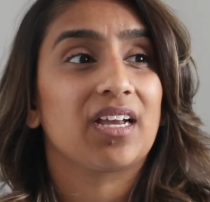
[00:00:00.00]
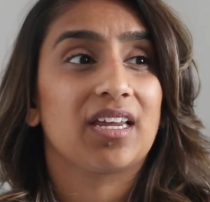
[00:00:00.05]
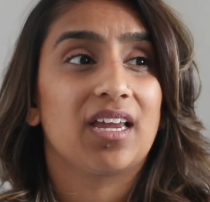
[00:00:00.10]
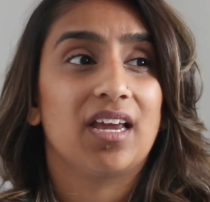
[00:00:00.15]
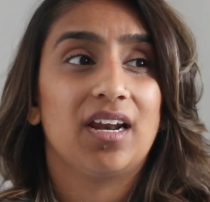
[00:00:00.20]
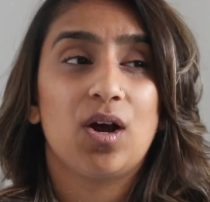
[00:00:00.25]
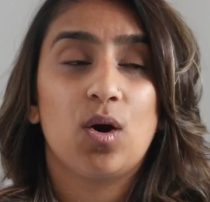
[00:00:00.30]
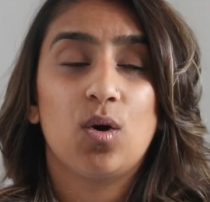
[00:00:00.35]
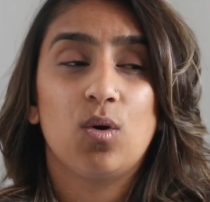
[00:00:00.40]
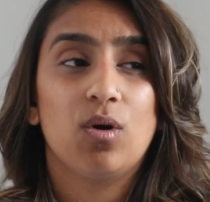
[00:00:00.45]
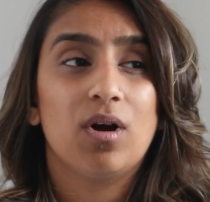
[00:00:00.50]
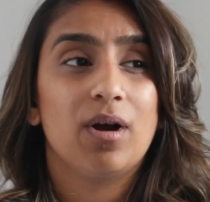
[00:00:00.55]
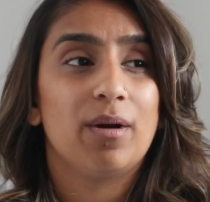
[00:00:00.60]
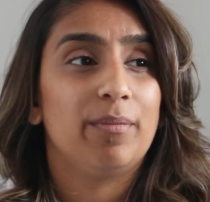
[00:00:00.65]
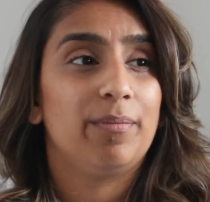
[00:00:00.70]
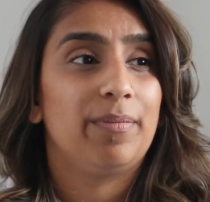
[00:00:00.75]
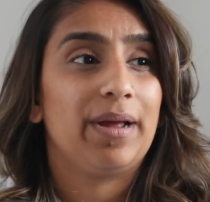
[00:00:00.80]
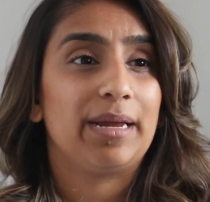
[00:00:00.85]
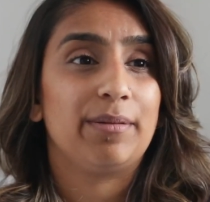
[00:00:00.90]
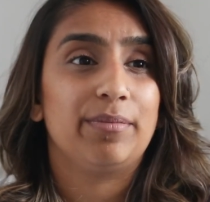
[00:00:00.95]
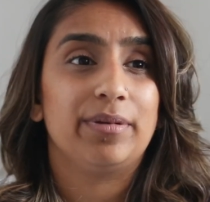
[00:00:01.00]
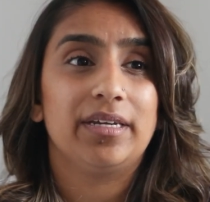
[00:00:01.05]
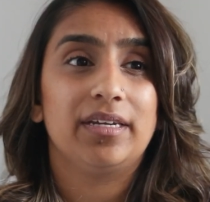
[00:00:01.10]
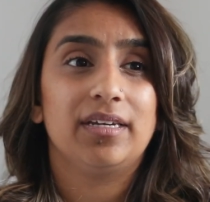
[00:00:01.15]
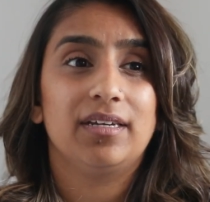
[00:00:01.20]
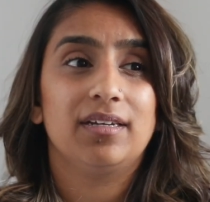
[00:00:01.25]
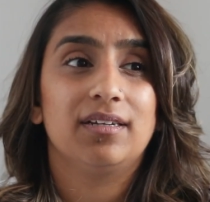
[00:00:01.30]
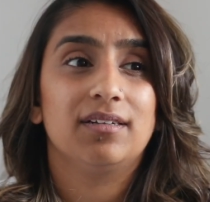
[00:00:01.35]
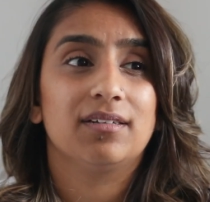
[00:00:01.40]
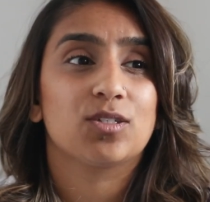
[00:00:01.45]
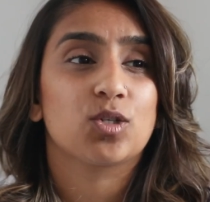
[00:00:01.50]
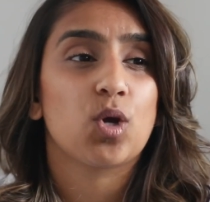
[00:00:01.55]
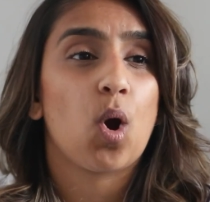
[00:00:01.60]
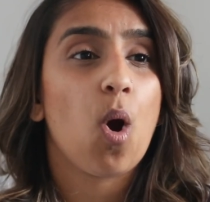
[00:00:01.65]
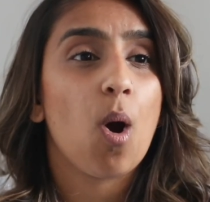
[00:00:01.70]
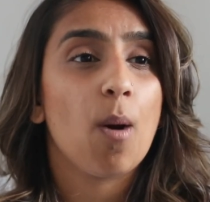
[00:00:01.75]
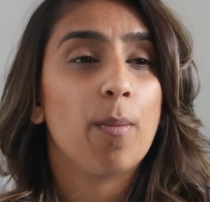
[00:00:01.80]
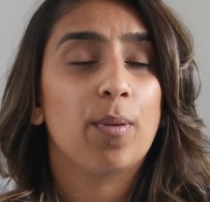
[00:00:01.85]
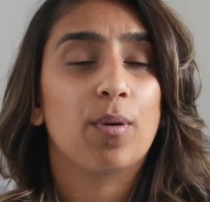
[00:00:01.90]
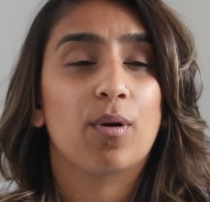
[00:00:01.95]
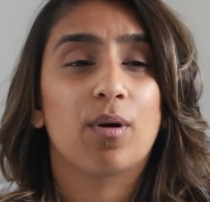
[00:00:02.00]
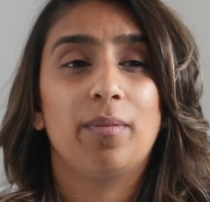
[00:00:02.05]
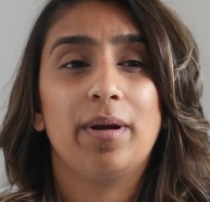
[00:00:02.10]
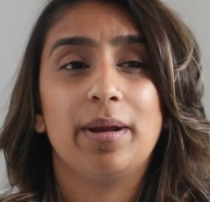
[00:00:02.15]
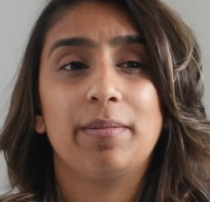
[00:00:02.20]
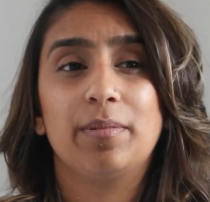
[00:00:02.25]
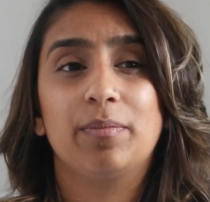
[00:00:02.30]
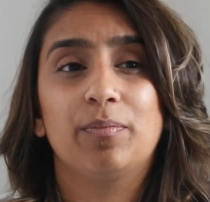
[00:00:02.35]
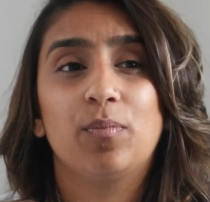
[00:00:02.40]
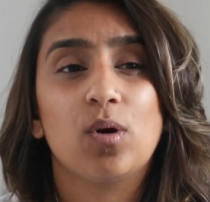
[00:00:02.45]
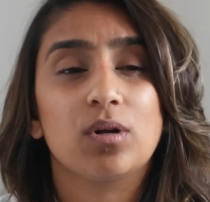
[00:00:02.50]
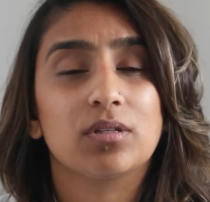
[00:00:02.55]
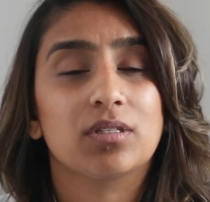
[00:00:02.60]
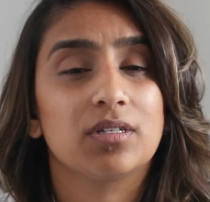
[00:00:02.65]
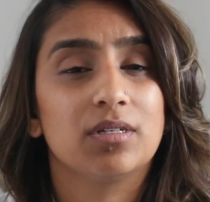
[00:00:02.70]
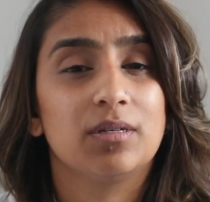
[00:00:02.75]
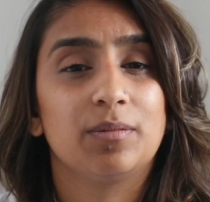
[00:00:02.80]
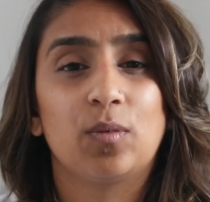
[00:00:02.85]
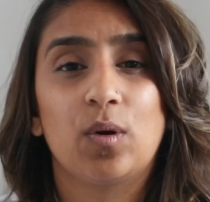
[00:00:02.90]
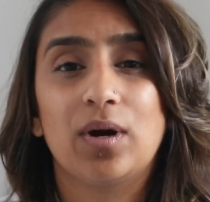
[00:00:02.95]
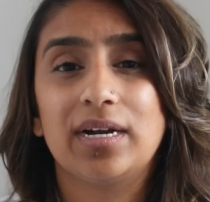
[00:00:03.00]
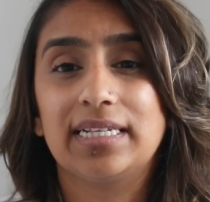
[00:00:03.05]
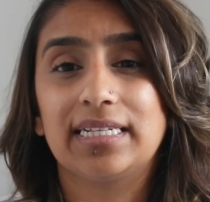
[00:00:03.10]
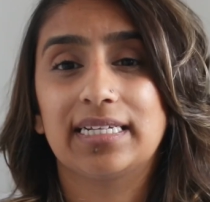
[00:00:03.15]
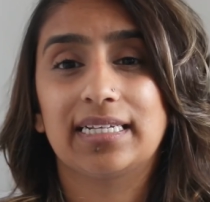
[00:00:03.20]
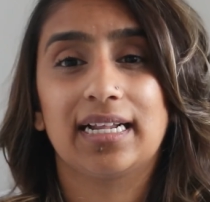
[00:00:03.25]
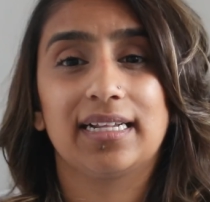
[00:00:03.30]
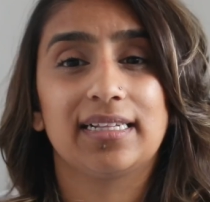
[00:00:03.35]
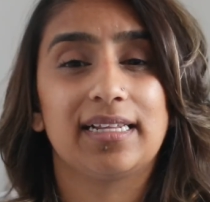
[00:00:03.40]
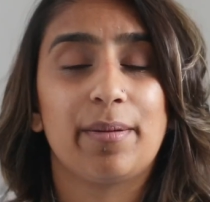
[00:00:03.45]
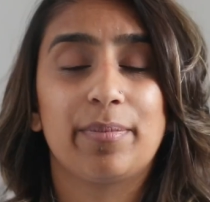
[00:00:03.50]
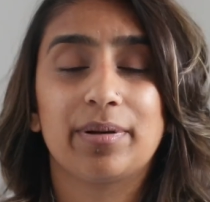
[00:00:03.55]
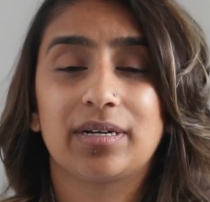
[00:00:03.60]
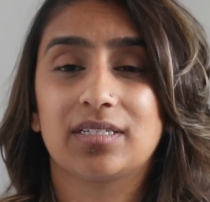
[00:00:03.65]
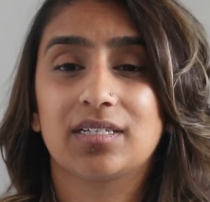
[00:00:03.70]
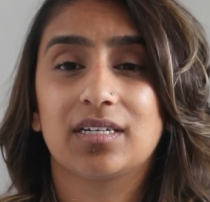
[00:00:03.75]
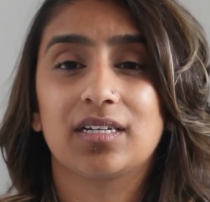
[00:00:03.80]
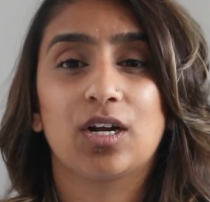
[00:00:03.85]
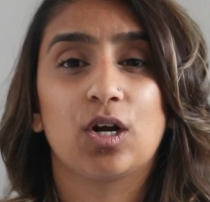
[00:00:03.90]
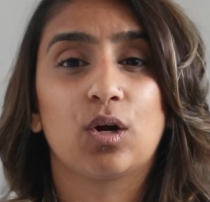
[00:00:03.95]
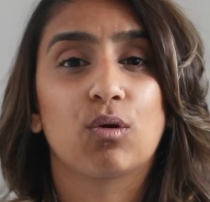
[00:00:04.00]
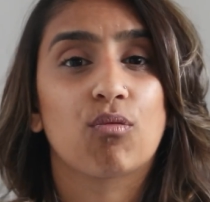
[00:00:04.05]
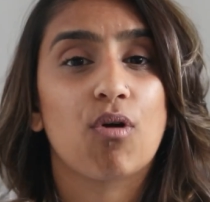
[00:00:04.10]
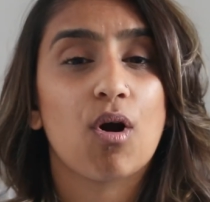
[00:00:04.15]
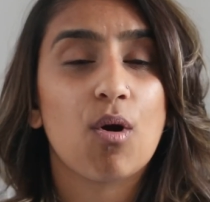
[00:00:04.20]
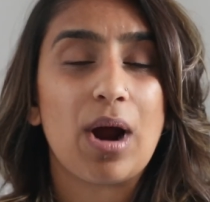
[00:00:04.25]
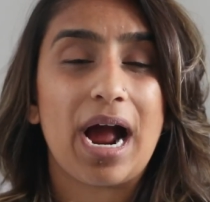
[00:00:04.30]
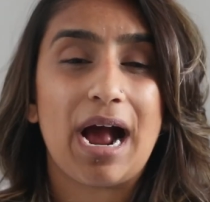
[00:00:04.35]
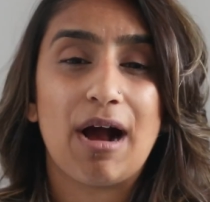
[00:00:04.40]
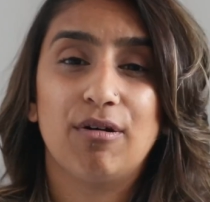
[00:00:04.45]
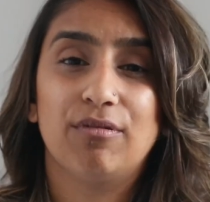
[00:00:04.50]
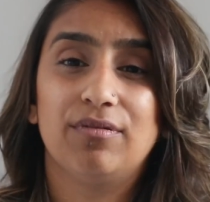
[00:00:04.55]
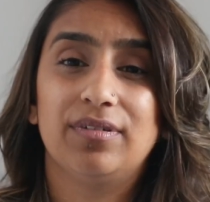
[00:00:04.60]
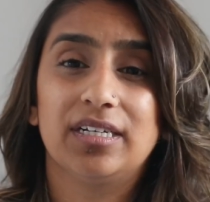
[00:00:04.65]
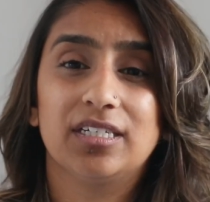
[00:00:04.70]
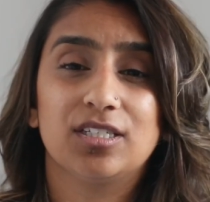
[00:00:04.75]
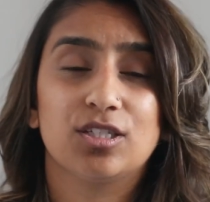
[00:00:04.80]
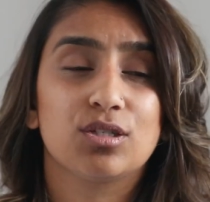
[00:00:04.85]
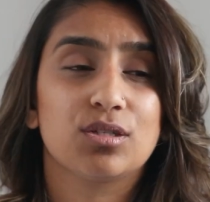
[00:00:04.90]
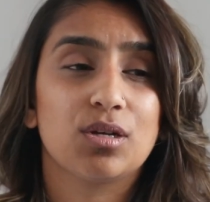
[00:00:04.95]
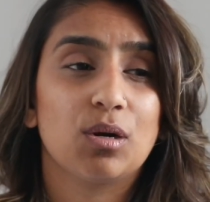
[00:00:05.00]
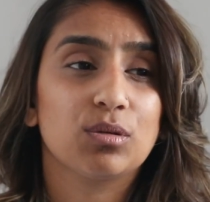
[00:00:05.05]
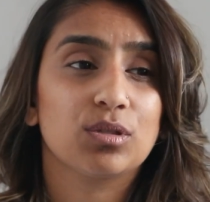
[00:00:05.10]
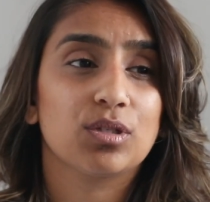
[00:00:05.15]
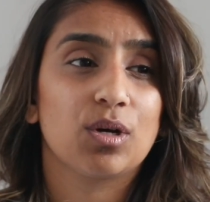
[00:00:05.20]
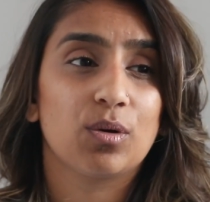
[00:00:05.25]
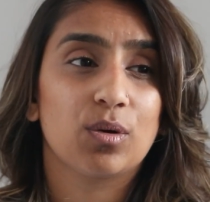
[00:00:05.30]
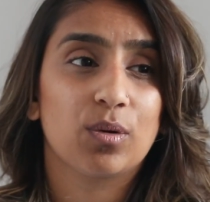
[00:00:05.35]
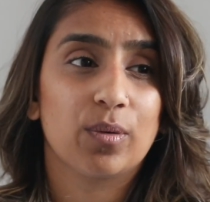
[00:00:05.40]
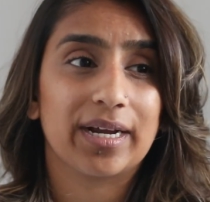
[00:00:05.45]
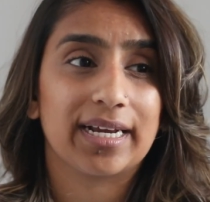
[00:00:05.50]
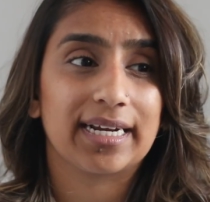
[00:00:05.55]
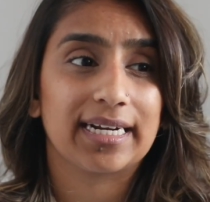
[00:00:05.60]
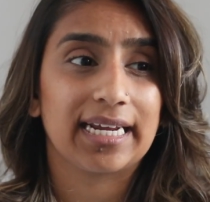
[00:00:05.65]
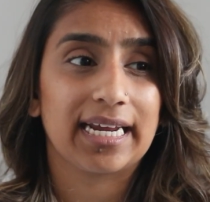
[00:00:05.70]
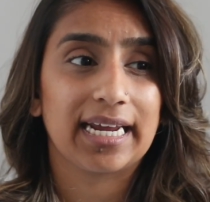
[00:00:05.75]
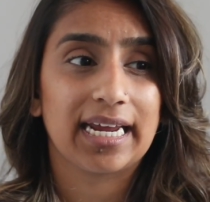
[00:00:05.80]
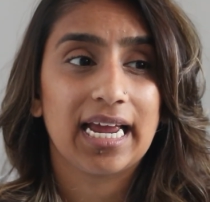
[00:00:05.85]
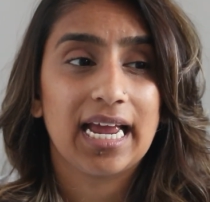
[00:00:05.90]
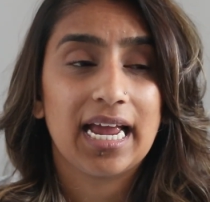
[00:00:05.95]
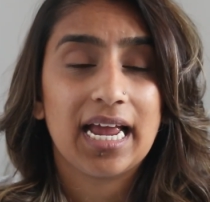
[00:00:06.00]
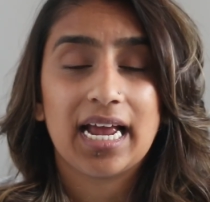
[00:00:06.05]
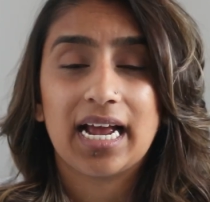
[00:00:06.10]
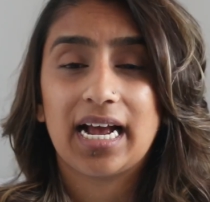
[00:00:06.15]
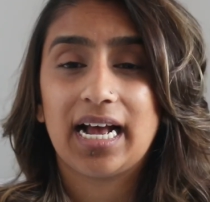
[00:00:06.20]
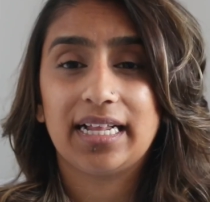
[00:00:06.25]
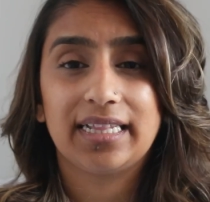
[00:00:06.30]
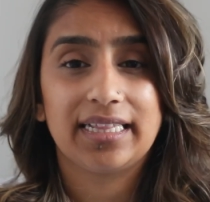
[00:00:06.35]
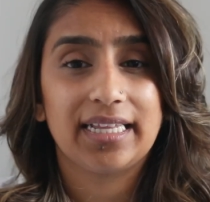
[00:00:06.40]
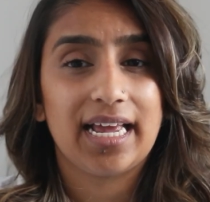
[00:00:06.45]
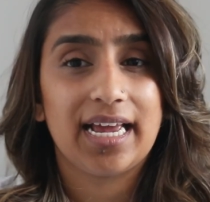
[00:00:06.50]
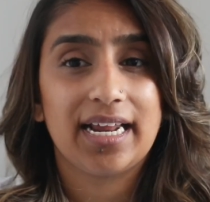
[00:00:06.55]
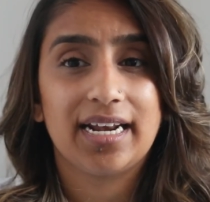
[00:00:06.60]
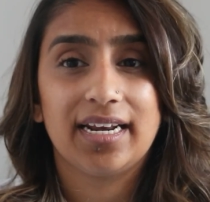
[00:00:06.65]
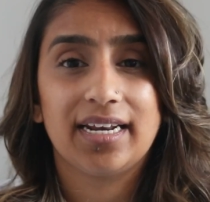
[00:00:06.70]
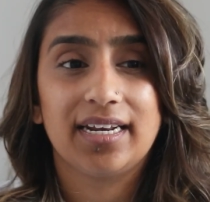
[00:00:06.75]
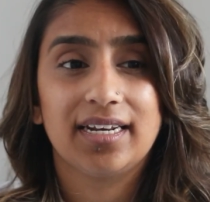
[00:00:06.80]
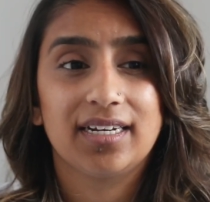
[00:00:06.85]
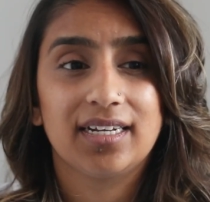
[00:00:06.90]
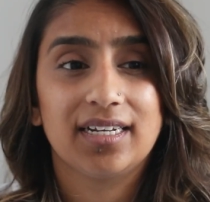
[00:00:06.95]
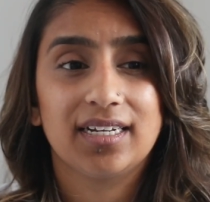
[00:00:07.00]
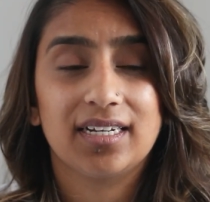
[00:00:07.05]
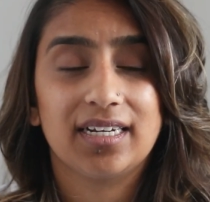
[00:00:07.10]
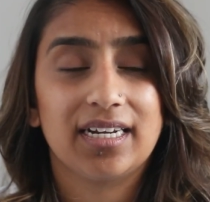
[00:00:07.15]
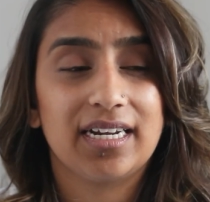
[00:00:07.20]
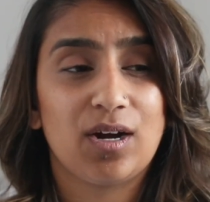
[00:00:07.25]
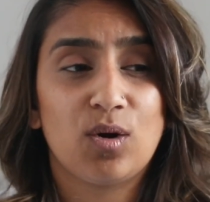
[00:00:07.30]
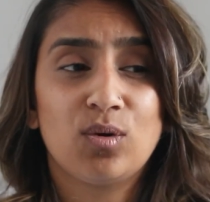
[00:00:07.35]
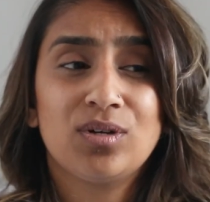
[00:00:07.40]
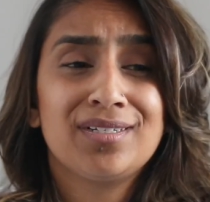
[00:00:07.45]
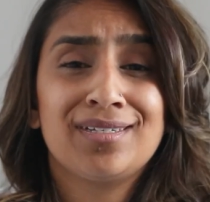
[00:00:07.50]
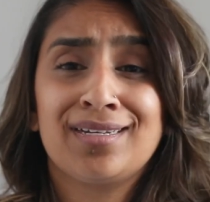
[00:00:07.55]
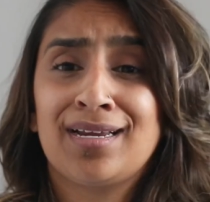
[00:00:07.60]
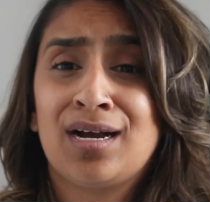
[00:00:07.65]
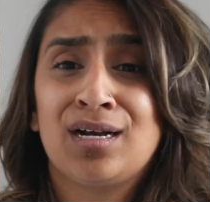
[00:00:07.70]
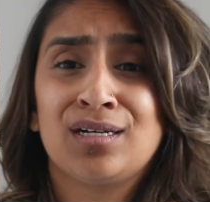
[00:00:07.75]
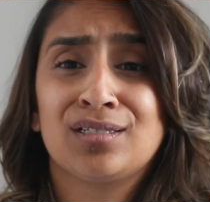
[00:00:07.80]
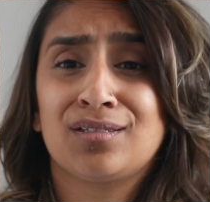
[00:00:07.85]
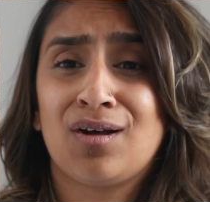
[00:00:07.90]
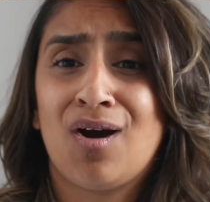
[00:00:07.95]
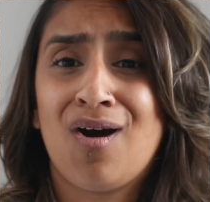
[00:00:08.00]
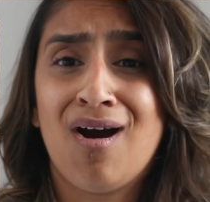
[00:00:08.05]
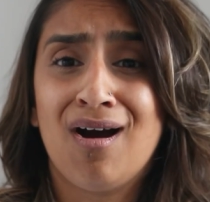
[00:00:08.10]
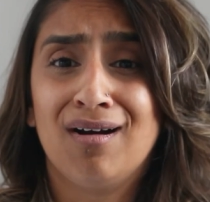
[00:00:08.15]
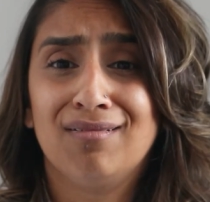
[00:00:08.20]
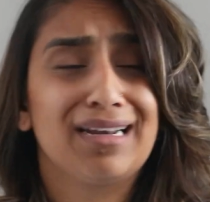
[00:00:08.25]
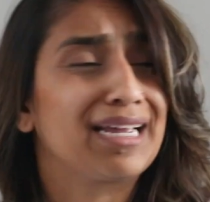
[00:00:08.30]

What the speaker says: you know, a baby top or a baby bottom or anything like that, because they're going to grow out of it so quickly, and then it honestly hurts the heart.